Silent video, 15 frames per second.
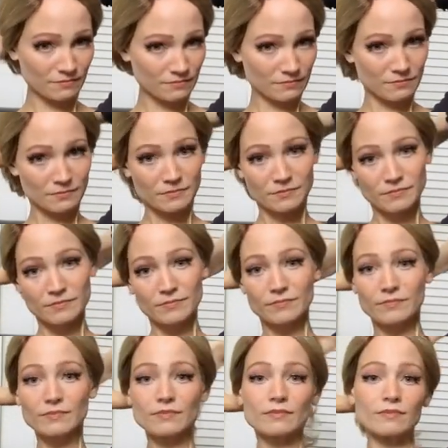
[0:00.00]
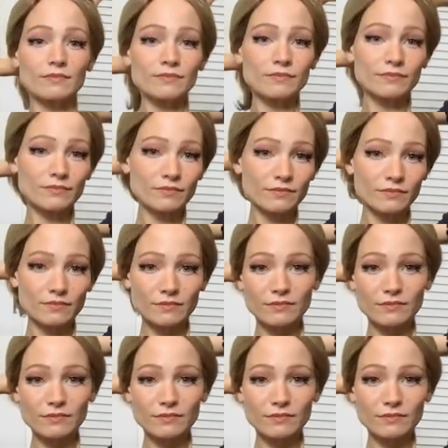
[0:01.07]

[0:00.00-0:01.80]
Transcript: (no one is talking)